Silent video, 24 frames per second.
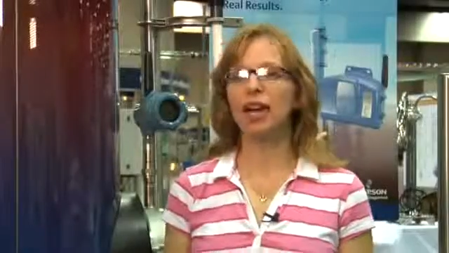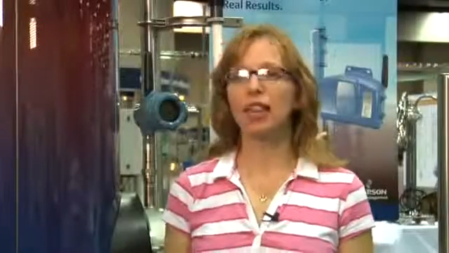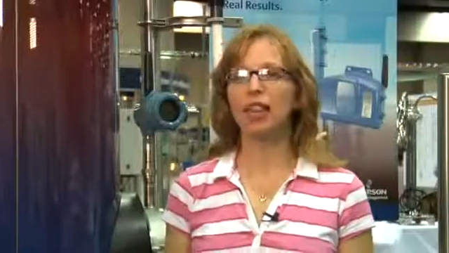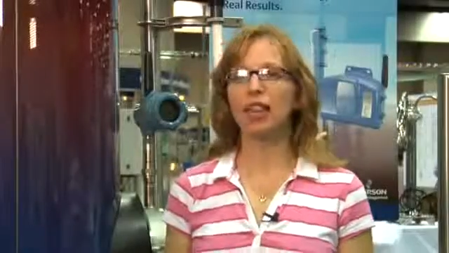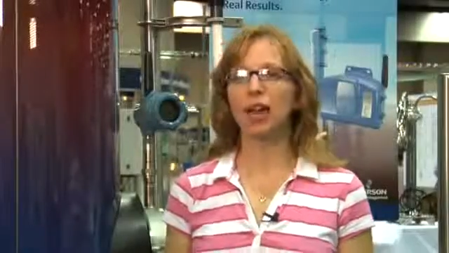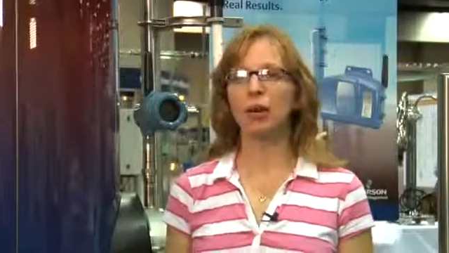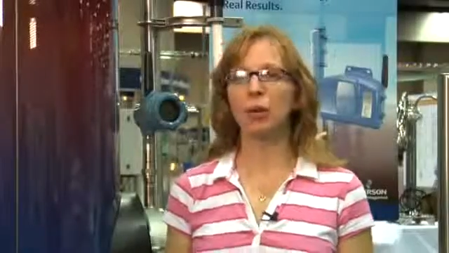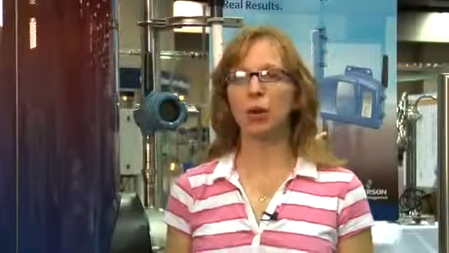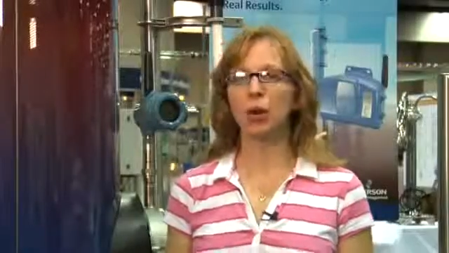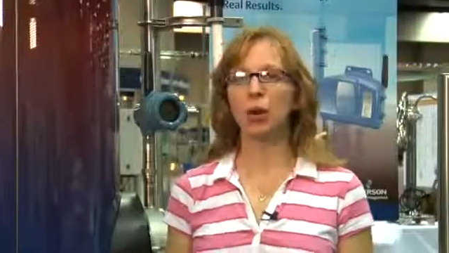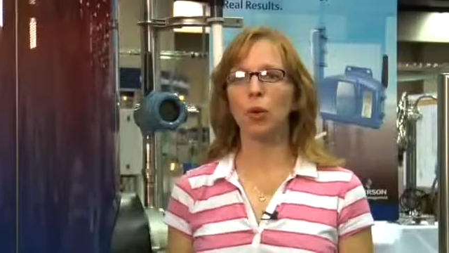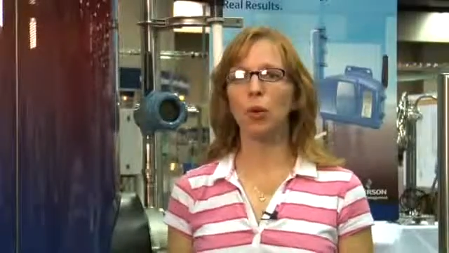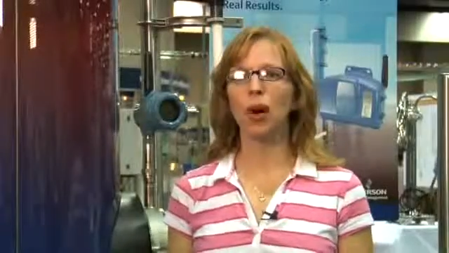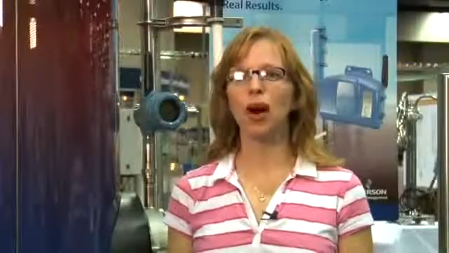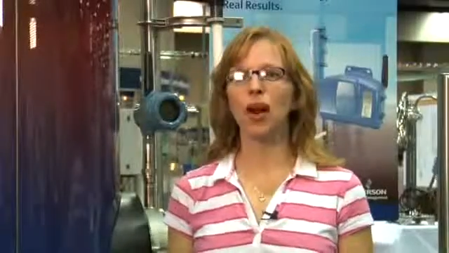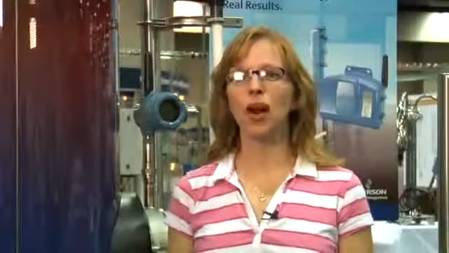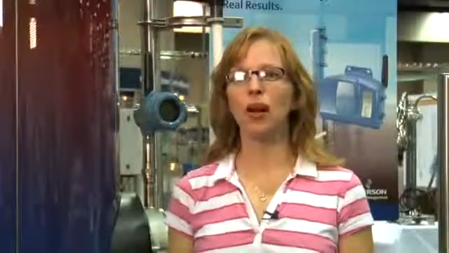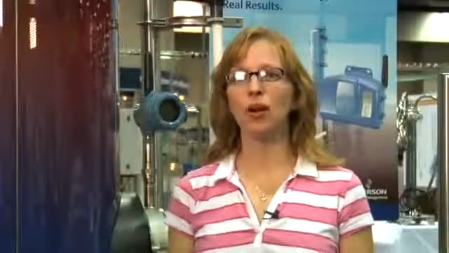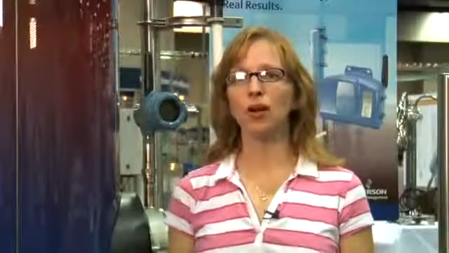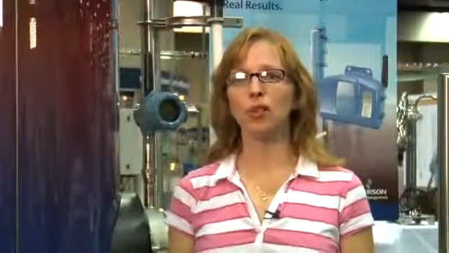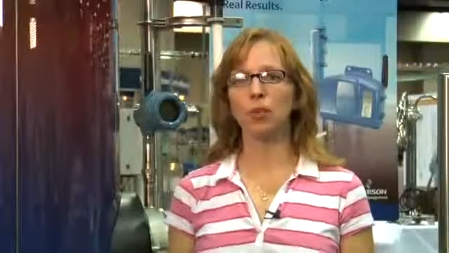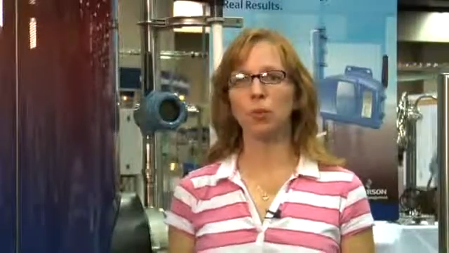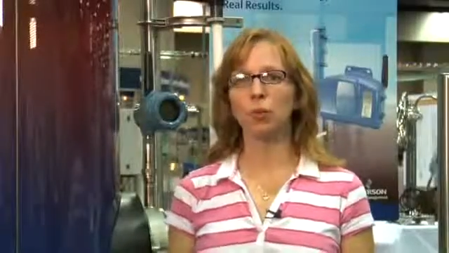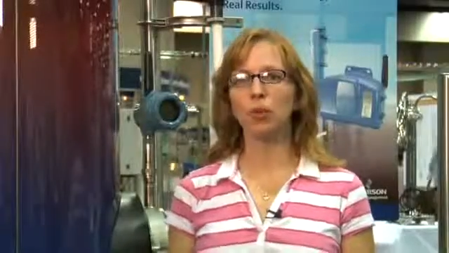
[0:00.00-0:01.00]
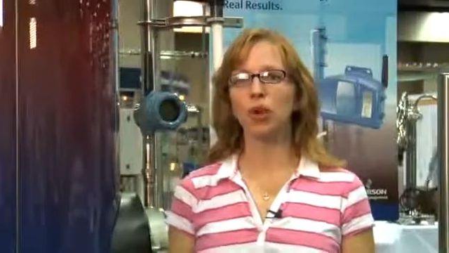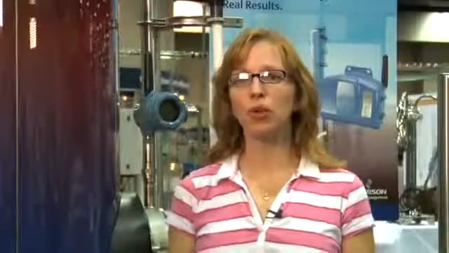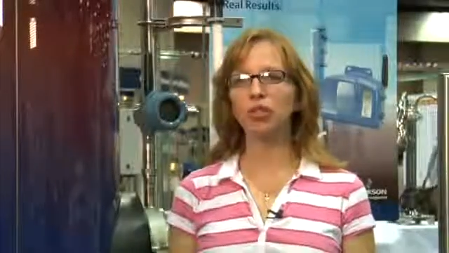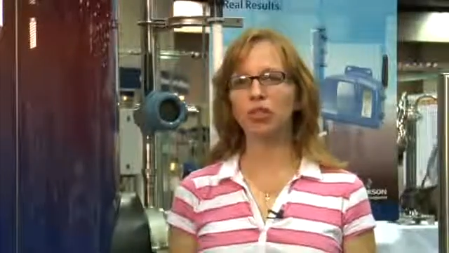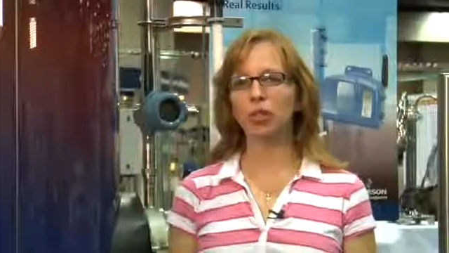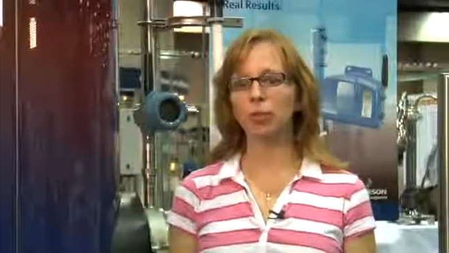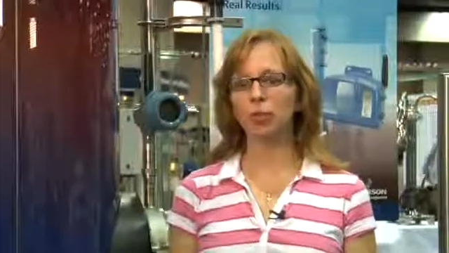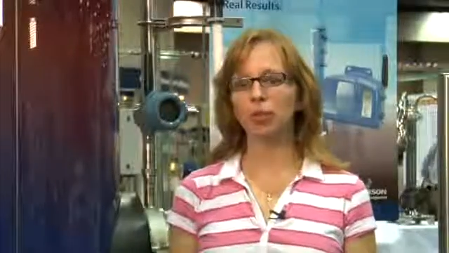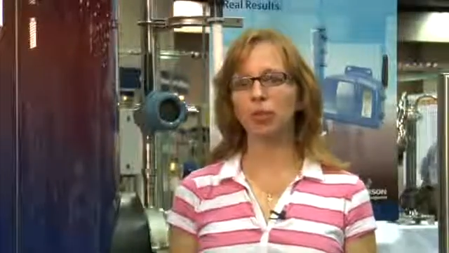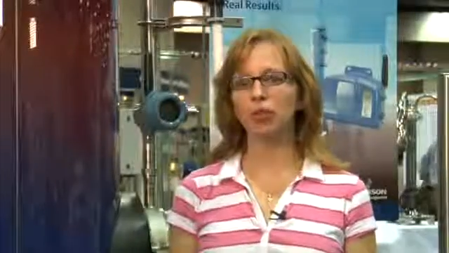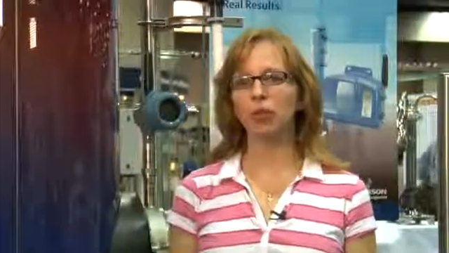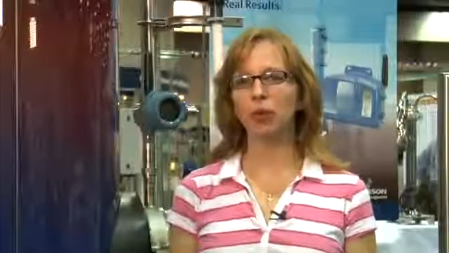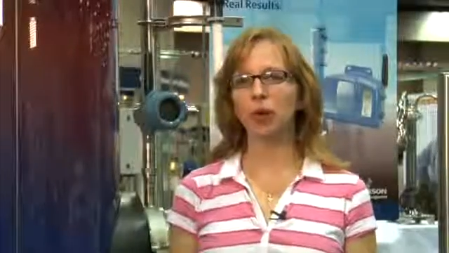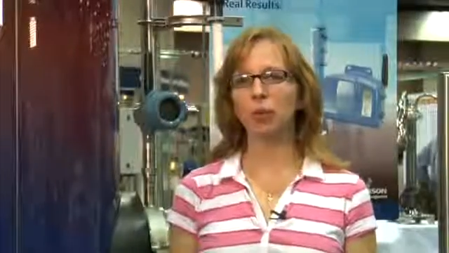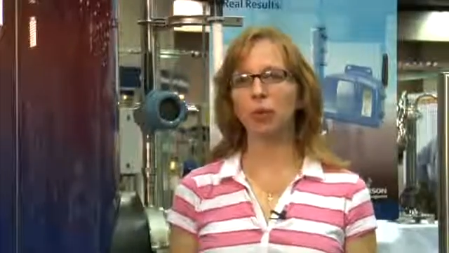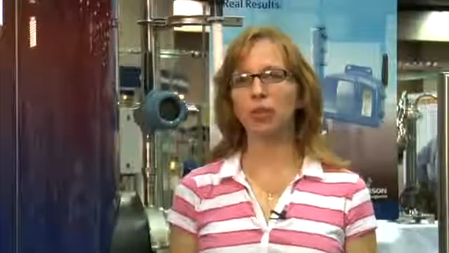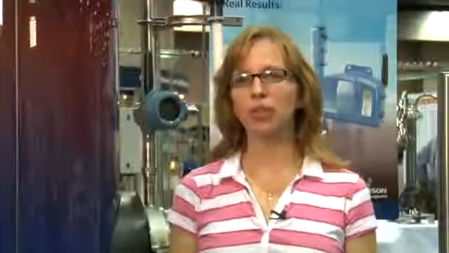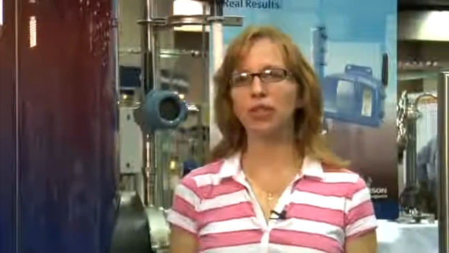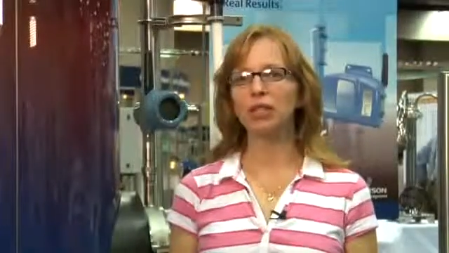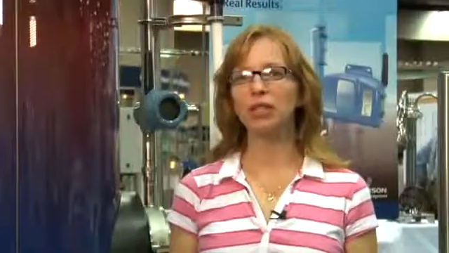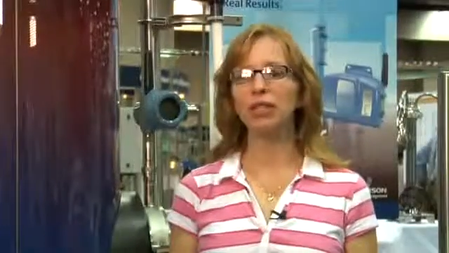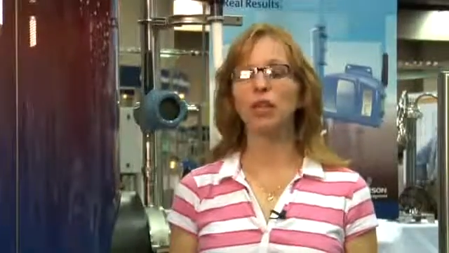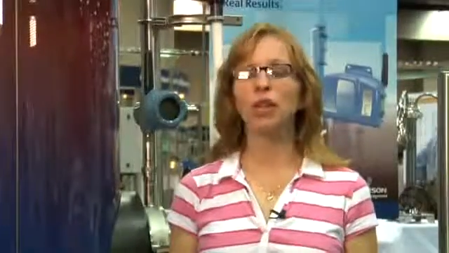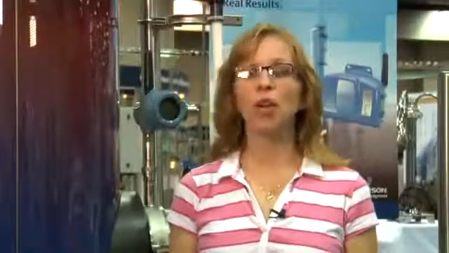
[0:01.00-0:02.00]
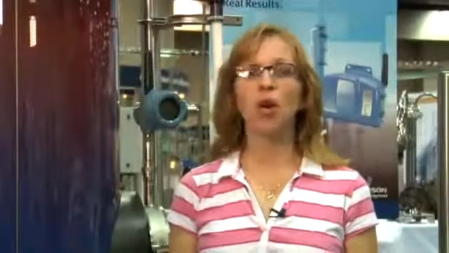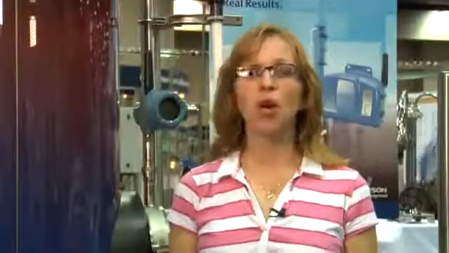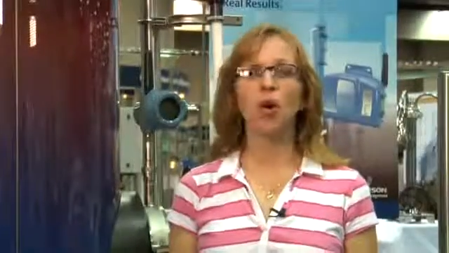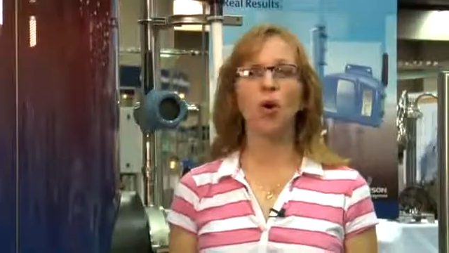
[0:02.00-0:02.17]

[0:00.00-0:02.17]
that require the most performance